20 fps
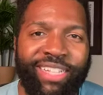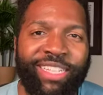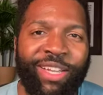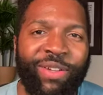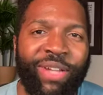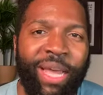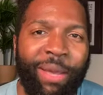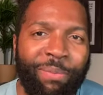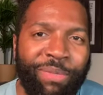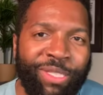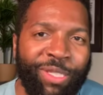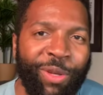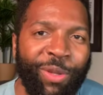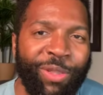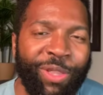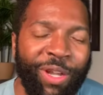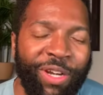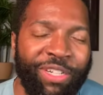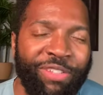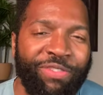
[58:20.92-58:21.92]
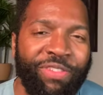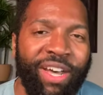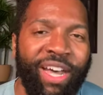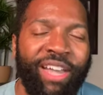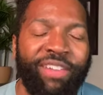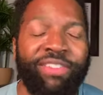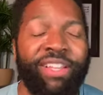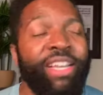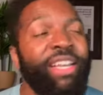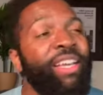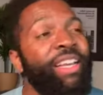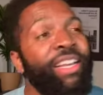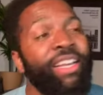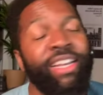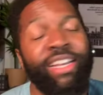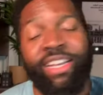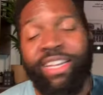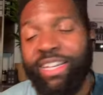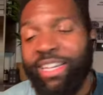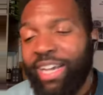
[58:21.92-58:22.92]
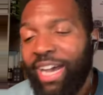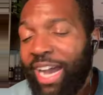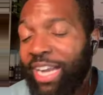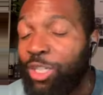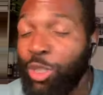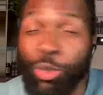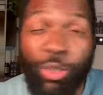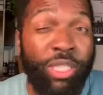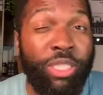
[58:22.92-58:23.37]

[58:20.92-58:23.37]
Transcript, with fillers: I do this most Thursdays. Sometimes I have to take